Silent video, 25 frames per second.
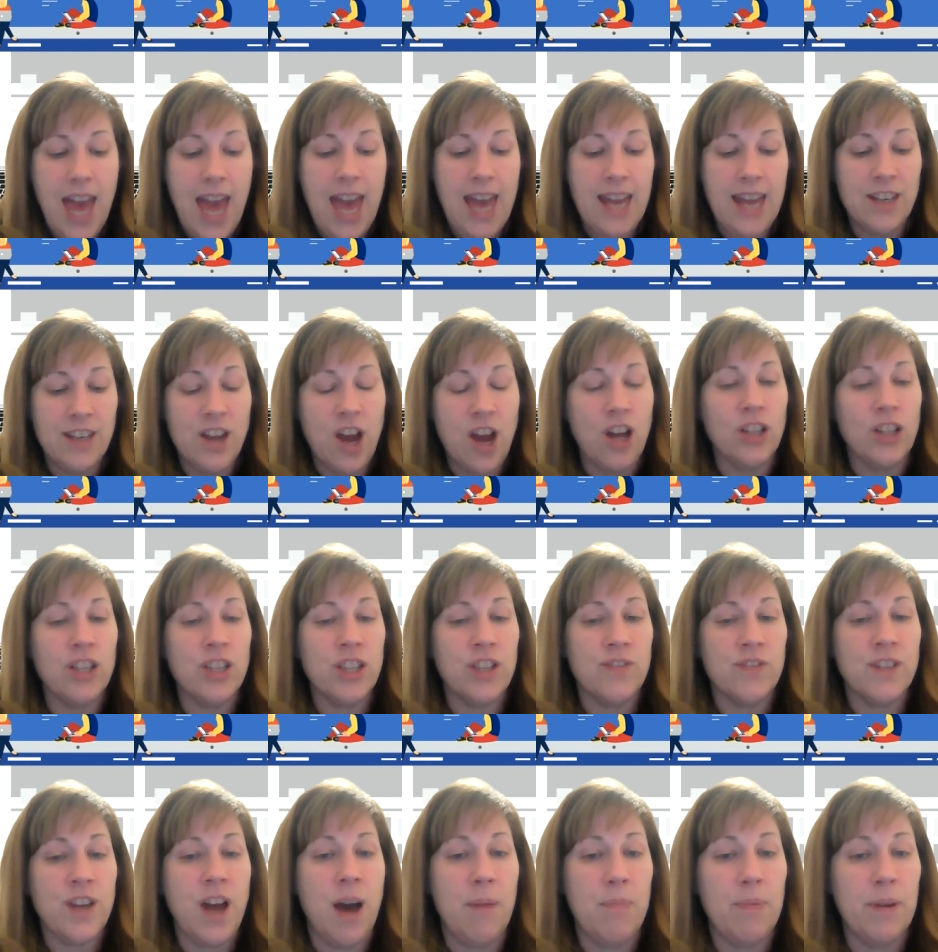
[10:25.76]
and knowledge of
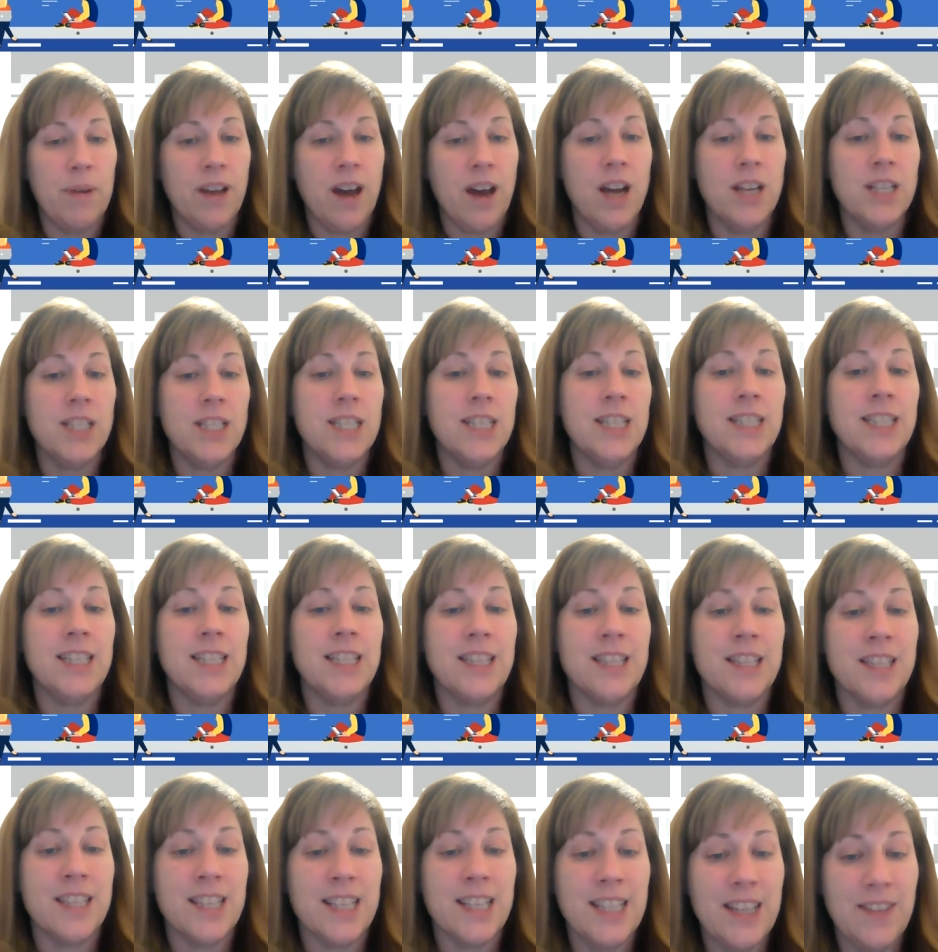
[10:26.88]
topic content is
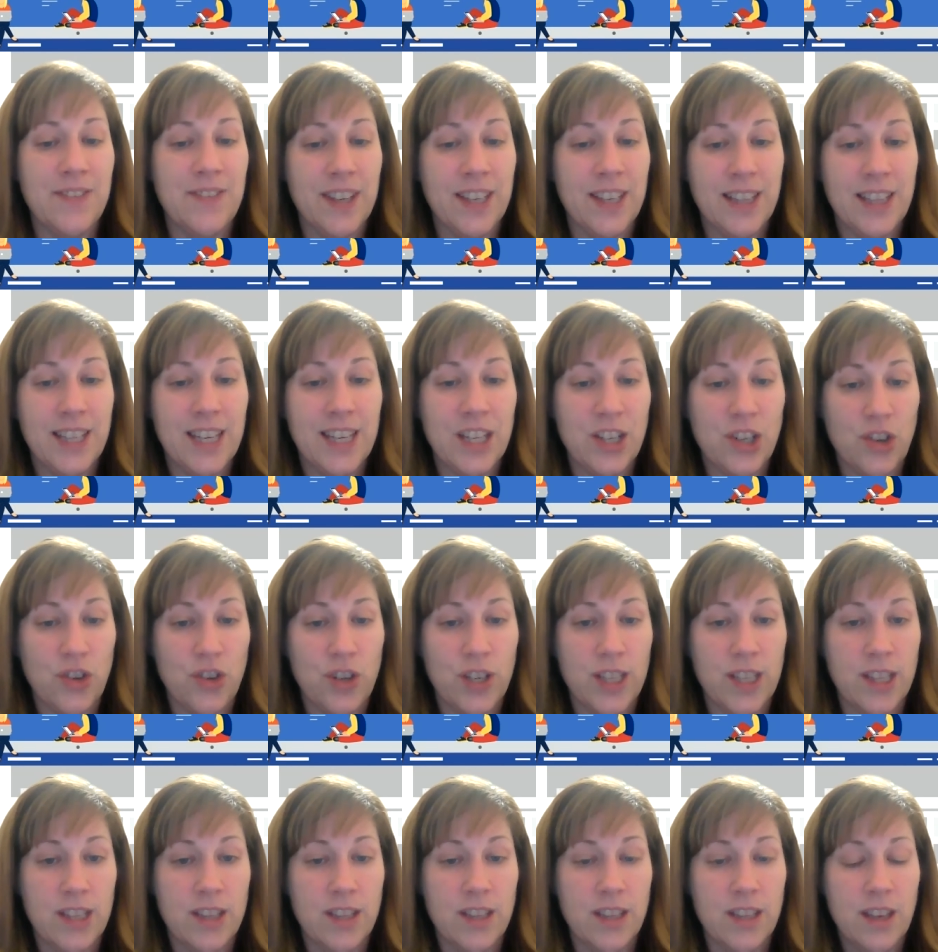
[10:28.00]
significantly
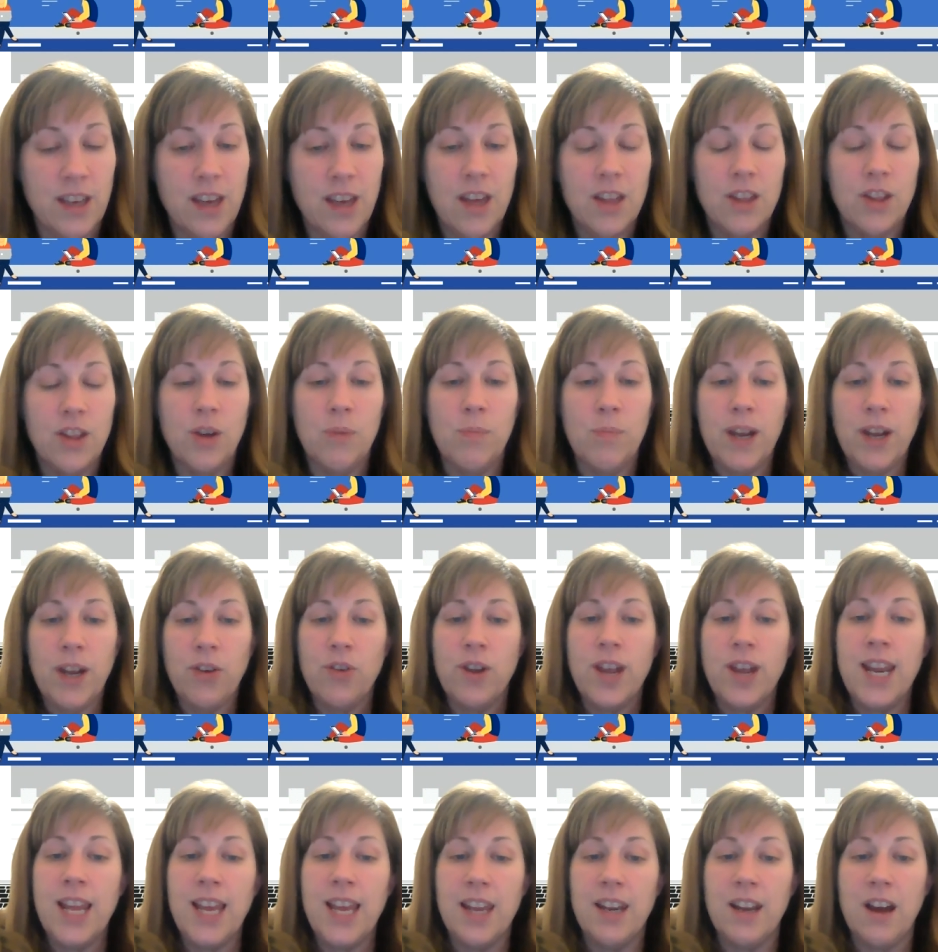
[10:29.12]
increased. So by
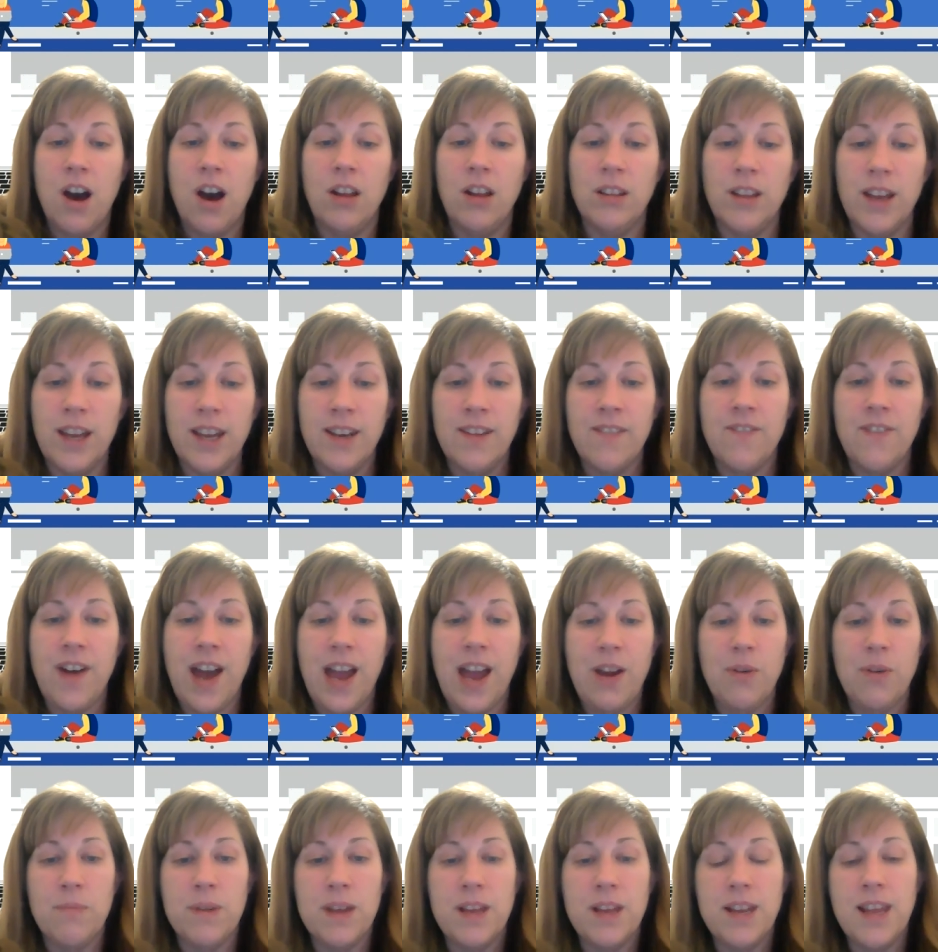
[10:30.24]
creating an online
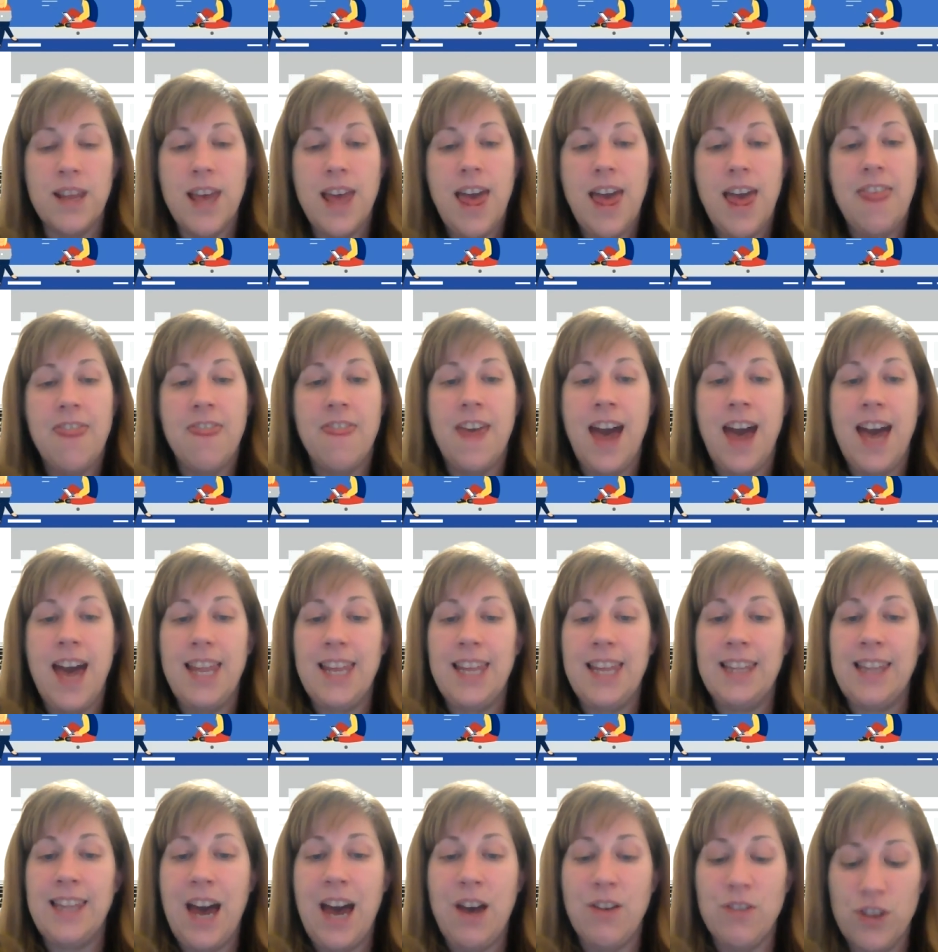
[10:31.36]
environment that
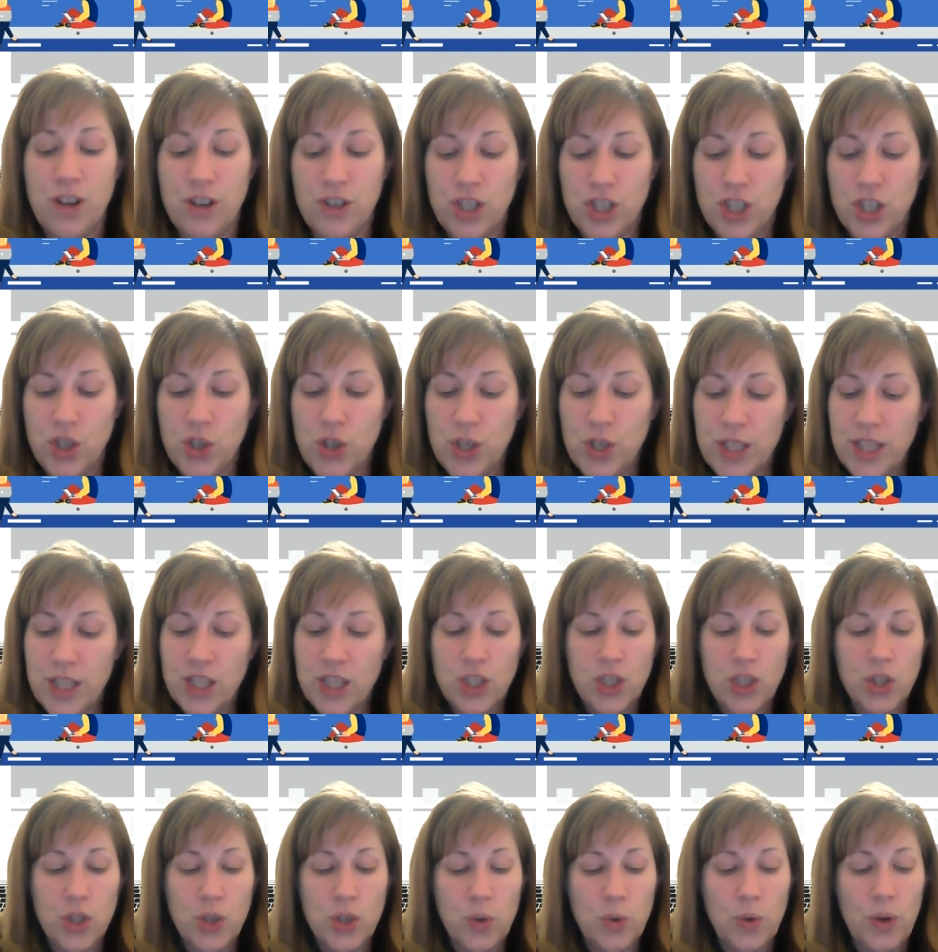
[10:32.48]
allows our students
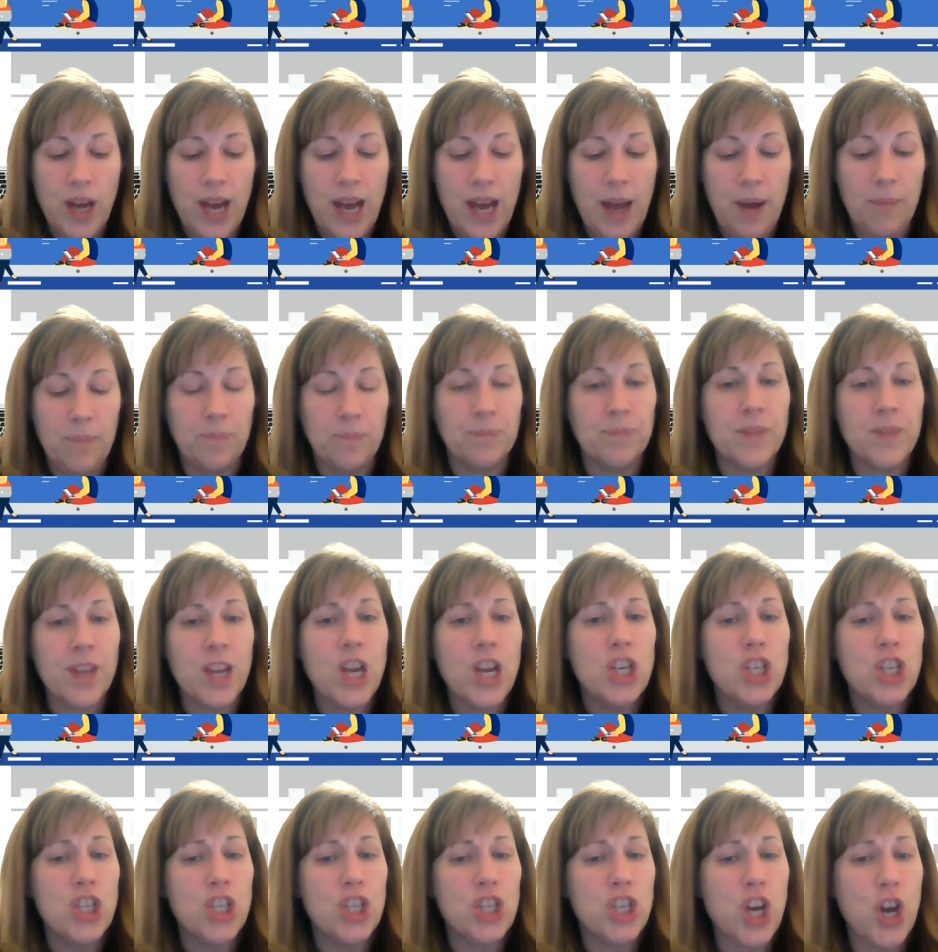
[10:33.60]
to
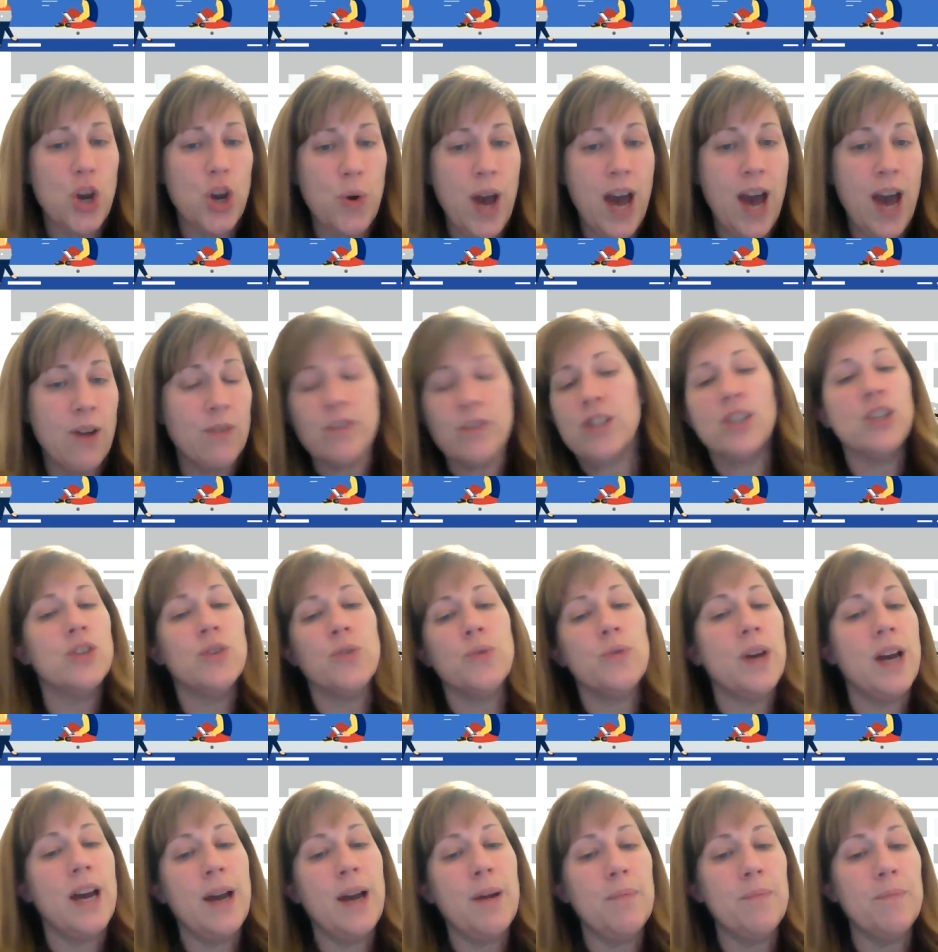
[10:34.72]
show how to
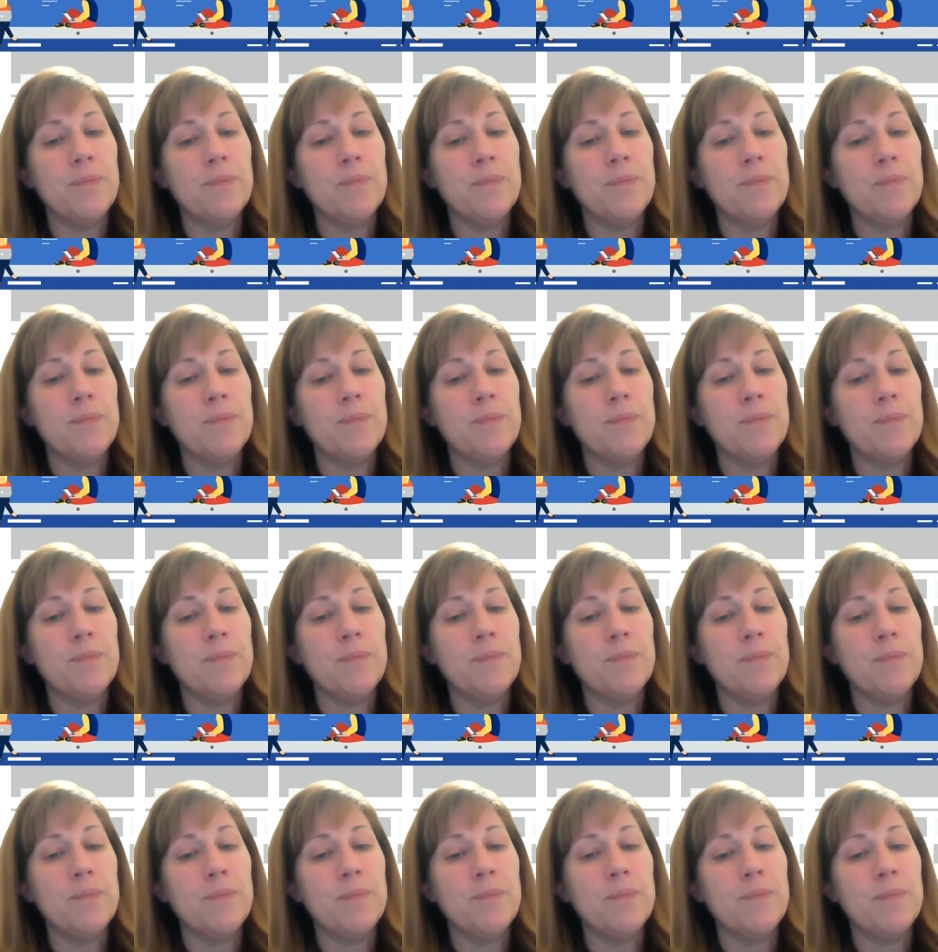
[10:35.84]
